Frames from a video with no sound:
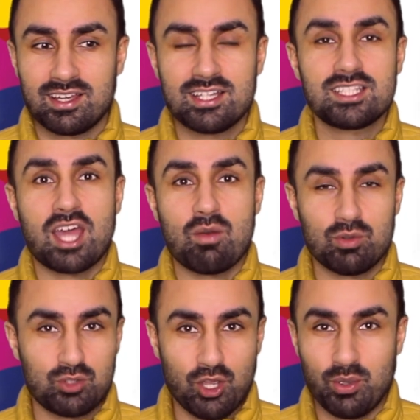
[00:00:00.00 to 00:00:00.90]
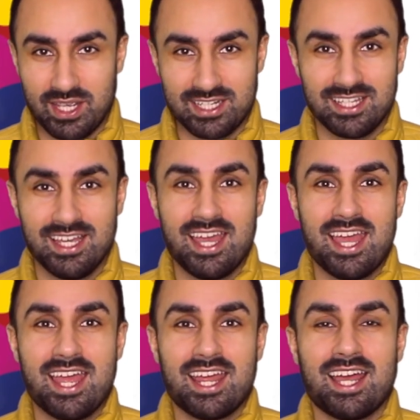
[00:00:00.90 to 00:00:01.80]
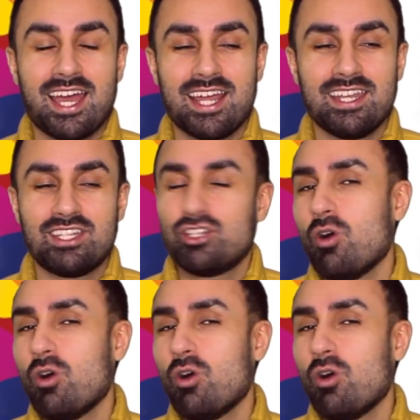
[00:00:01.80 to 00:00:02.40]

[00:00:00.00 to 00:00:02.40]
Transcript: Because they will do it. And